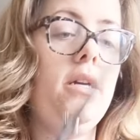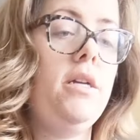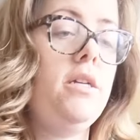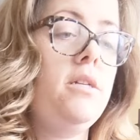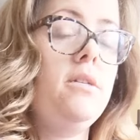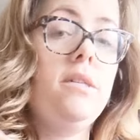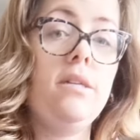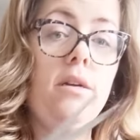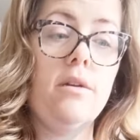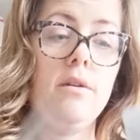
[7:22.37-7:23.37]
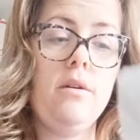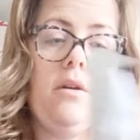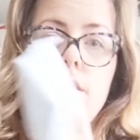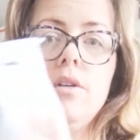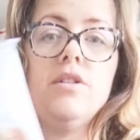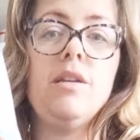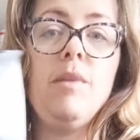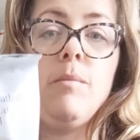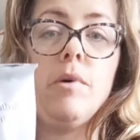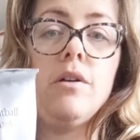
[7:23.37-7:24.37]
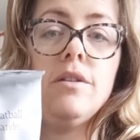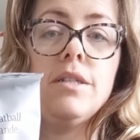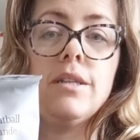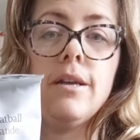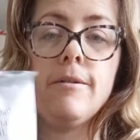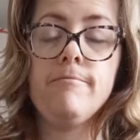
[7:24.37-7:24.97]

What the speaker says: is, here's the meatballs.